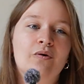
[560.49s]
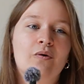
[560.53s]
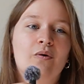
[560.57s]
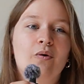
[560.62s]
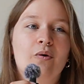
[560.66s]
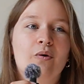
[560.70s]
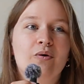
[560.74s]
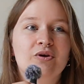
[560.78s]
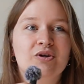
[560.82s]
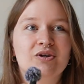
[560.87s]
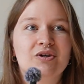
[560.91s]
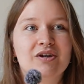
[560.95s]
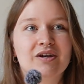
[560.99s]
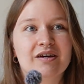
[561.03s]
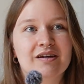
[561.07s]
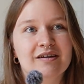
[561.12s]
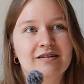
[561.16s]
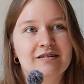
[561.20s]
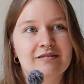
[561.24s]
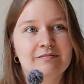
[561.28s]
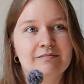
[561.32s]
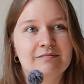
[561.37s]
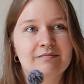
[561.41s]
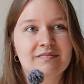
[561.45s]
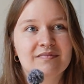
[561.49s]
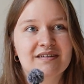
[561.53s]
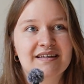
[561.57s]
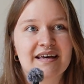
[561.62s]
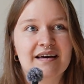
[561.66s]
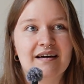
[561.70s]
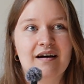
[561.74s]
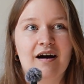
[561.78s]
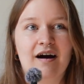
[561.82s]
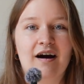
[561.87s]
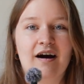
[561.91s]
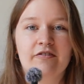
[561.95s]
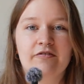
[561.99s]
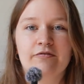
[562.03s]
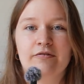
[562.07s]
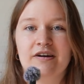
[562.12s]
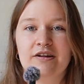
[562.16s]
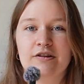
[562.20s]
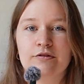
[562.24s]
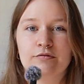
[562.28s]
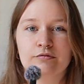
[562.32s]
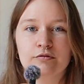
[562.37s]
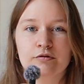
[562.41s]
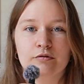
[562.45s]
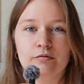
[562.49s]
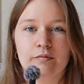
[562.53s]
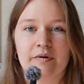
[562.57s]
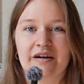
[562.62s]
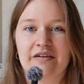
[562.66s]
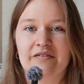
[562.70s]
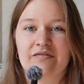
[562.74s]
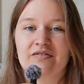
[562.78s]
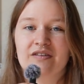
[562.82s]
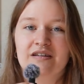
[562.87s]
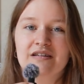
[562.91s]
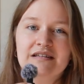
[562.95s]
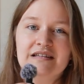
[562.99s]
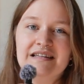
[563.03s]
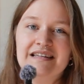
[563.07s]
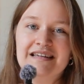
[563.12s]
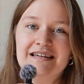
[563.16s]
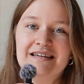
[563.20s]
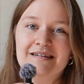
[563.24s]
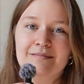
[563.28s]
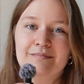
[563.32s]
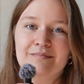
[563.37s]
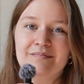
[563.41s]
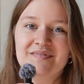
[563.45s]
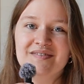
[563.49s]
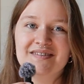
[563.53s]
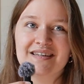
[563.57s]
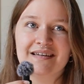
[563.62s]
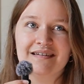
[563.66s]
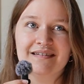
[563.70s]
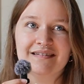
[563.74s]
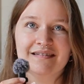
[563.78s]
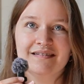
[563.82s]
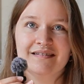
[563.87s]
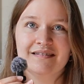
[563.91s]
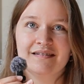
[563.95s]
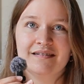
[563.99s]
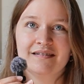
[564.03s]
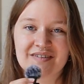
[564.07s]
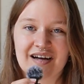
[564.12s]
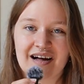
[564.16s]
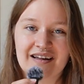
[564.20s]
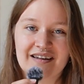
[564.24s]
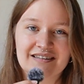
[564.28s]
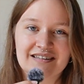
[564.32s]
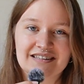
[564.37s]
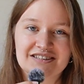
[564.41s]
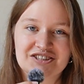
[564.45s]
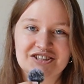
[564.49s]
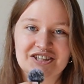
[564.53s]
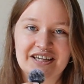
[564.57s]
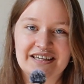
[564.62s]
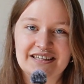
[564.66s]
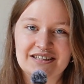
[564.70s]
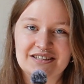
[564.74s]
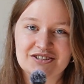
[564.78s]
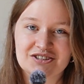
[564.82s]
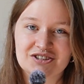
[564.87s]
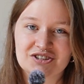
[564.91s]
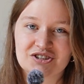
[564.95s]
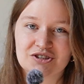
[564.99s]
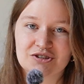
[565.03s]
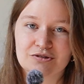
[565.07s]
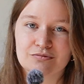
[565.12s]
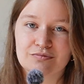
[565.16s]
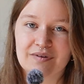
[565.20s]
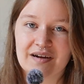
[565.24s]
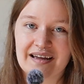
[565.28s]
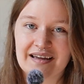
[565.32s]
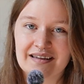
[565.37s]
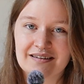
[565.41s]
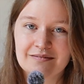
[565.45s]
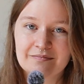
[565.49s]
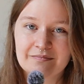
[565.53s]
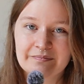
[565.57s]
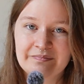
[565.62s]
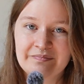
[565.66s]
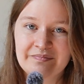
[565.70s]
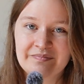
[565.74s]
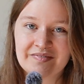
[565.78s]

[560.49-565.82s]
Or you can get halfway through one of the limbs and color change to red